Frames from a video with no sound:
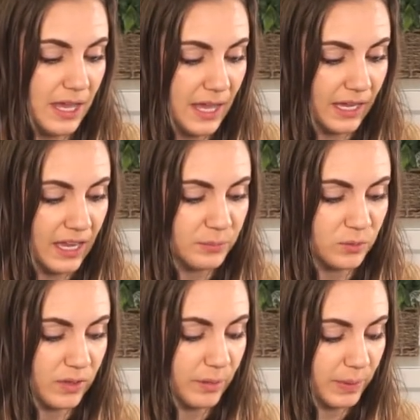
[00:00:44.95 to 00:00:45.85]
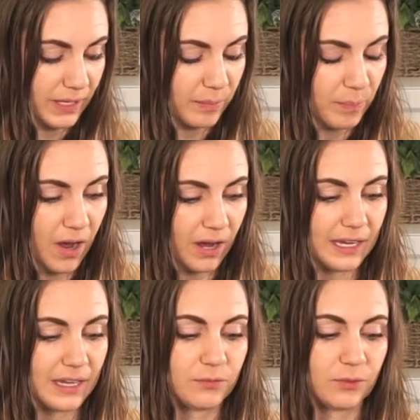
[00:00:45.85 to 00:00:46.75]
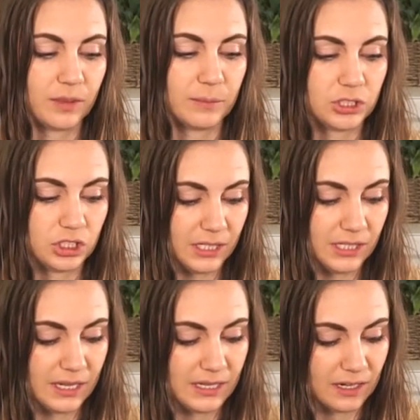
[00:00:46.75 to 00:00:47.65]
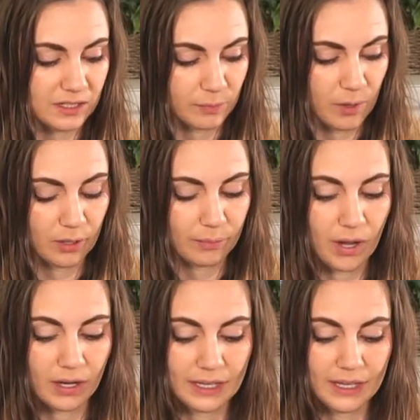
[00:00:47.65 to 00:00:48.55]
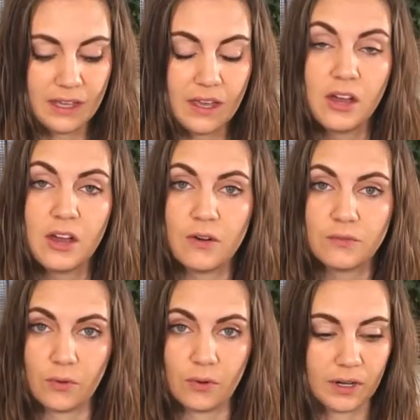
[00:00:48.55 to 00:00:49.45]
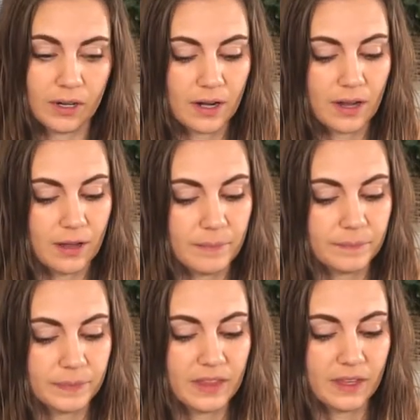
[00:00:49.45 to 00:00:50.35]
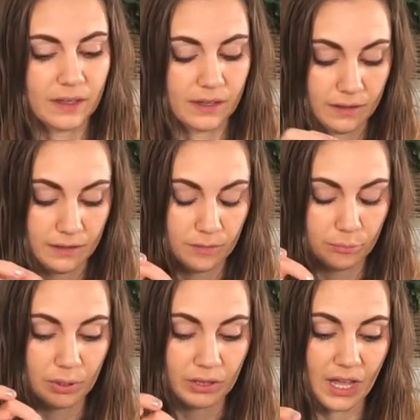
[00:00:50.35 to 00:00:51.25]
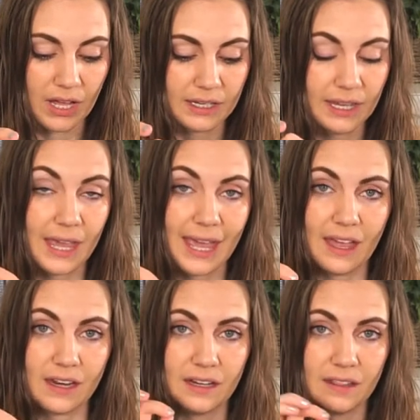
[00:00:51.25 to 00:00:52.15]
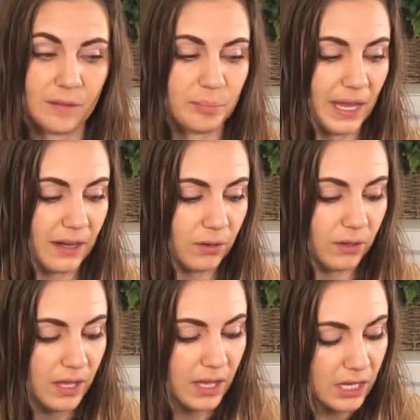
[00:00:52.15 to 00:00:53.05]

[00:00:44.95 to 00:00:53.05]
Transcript: It comes with a big pocket for the machine and then a smaller pocket for um, the plug and the pedal.